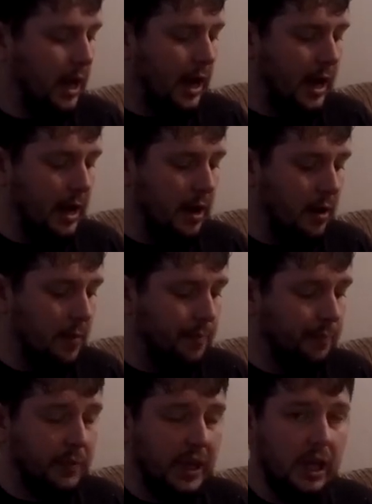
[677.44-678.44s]
Um,
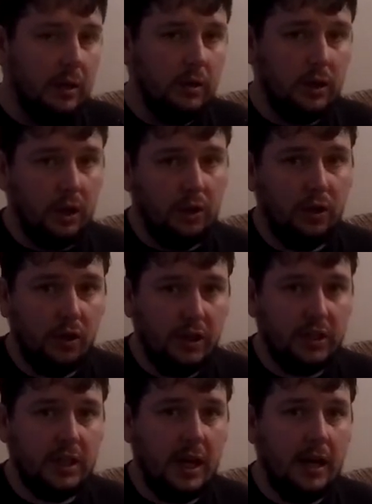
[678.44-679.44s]
got another
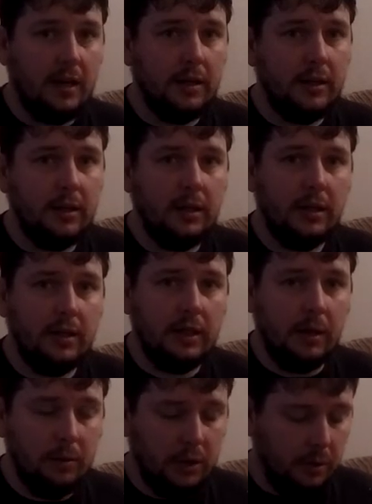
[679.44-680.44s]
set
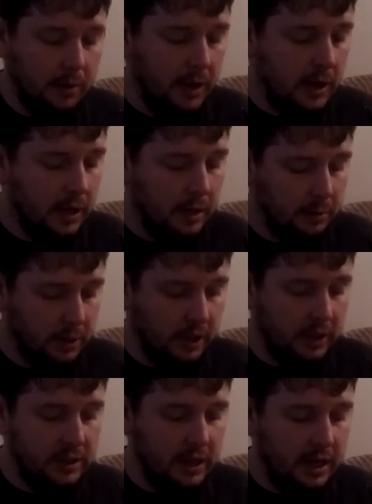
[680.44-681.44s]
that we're doing, and we're
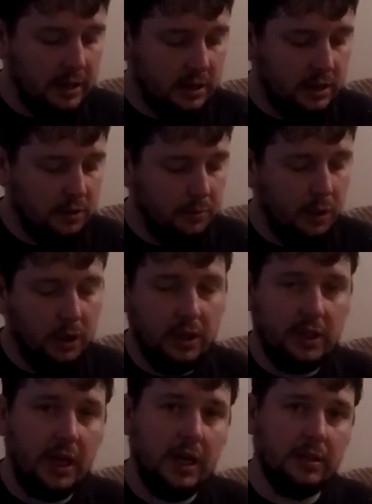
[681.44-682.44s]
going to test smaller
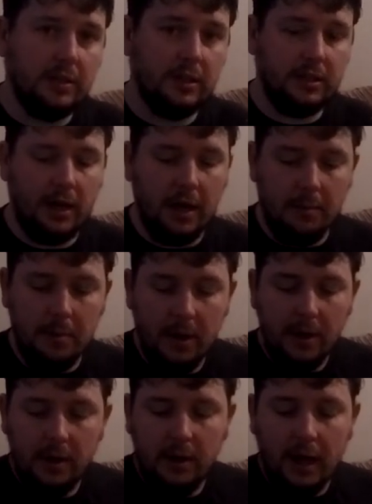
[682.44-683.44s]
tyres this time.
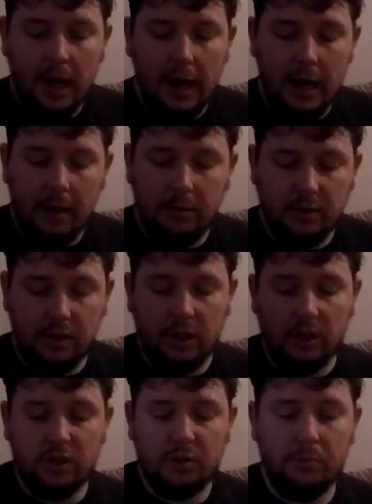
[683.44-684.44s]
Um, so they've
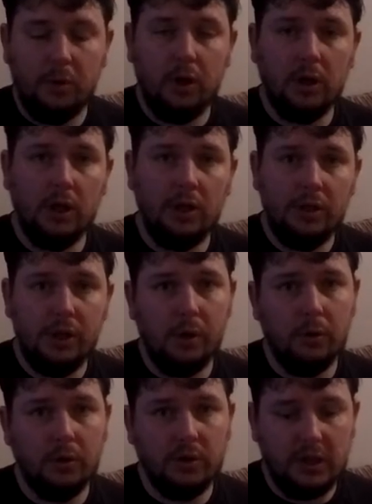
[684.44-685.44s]
got smaller
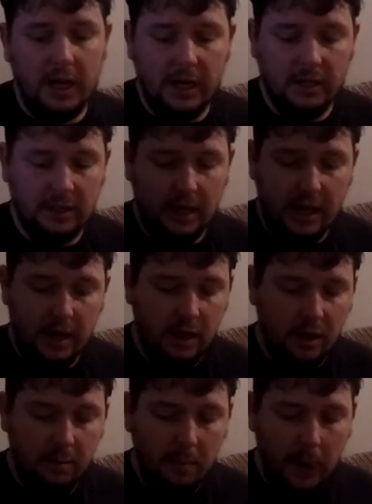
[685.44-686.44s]
donut size in
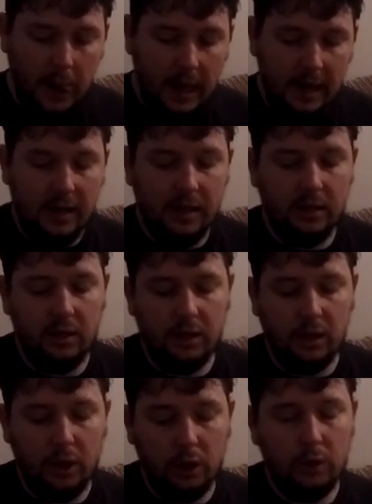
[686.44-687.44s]
them, and
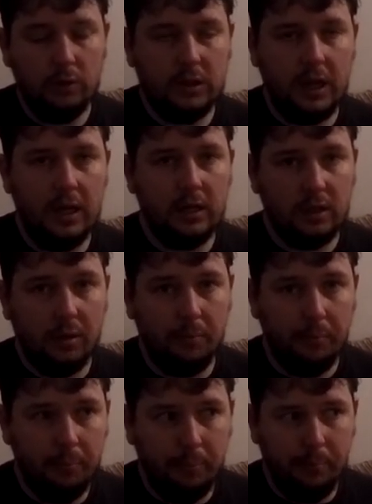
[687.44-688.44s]
the glue tyres
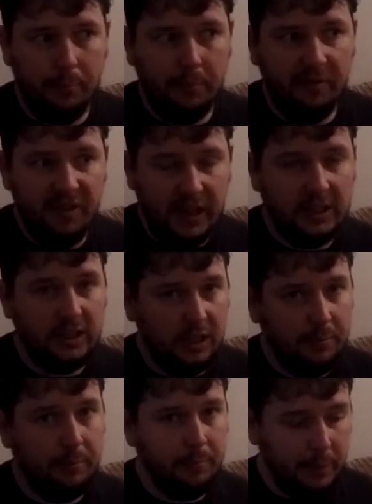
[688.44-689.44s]
on vented
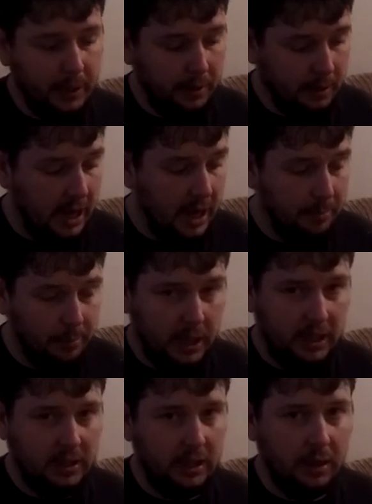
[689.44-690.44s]
uh,
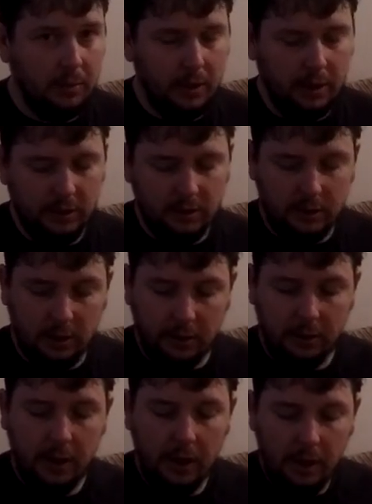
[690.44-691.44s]
plastic wheels,
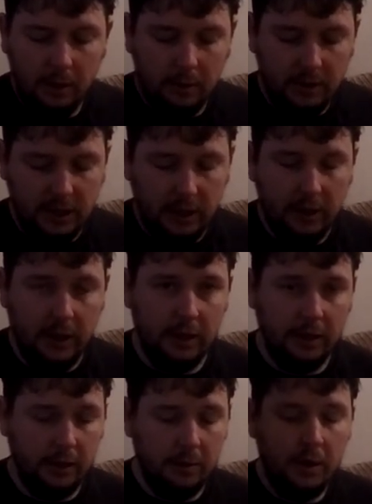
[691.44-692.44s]
so see how they
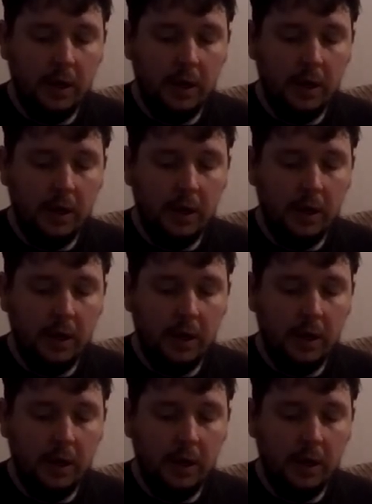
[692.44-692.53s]
do.